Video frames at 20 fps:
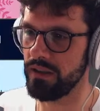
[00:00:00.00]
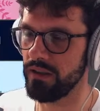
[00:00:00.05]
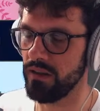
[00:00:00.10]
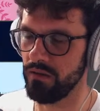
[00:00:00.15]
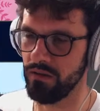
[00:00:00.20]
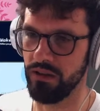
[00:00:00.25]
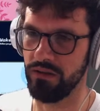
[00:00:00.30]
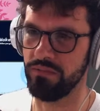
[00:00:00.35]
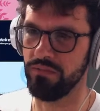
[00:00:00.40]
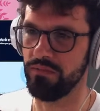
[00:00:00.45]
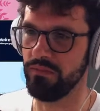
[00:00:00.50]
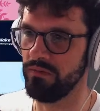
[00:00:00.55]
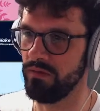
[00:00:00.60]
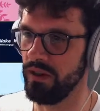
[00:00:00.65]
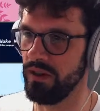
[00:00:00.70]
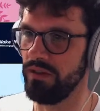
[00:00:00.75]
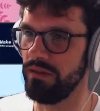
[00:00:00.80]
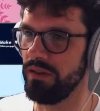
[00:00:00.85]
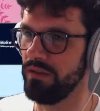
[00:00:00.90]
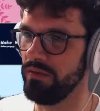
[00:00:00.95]
Oh well,
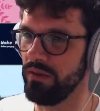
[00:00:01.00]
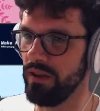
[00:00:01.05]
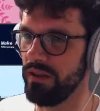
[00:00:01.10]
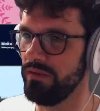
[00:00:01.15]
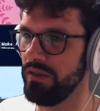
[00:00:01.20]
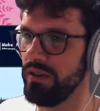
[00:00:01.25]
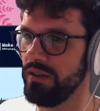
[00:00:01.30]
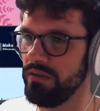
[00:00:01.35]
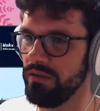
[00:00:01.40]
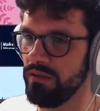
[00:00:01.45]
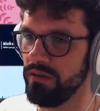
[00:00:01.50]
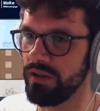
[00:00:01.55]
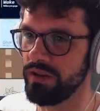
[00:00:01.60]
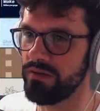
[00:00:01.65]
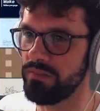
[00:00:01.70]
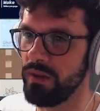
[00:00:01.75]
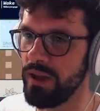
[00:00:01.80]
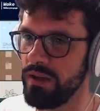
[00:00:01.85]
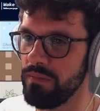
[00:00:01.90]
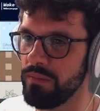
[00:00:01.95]
whatever. I don't know.
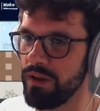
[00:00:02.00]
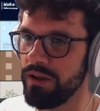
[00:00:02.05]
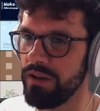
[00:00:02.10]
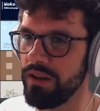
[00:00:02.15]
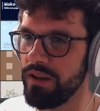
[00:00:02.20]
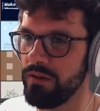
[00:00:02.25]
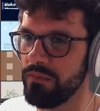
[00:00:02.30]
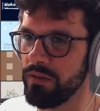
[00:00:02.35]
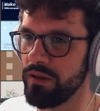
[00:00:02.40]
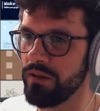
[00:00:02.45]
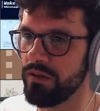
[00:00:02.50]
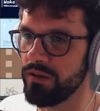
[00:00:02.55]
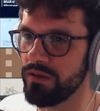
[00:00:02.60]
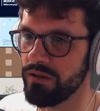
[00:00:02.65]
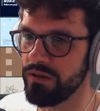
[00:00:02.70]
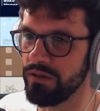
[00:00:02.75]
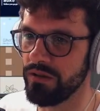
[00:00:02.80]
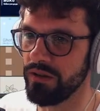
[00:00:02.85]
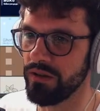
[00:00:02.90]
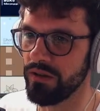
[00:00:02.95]
Explain, but I'm
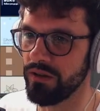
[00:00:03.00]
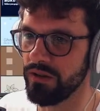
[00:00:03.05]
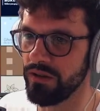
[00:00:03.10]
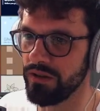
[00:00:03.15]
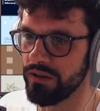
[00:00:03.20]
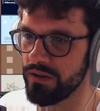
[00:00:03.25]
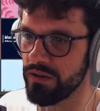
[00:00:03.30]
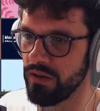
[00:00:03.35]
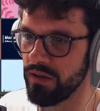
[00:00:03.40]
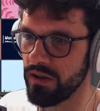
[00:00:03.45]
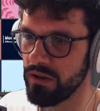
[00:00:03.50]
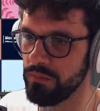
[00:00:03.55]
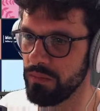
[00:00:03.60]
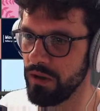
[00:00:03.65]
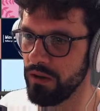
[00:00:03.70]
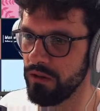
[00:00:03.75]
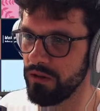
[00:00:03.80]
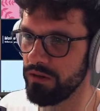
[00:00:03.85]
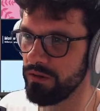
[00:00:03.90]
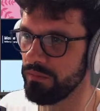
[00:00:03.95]
gonna talk
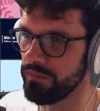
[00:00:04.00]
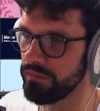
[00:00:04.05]
about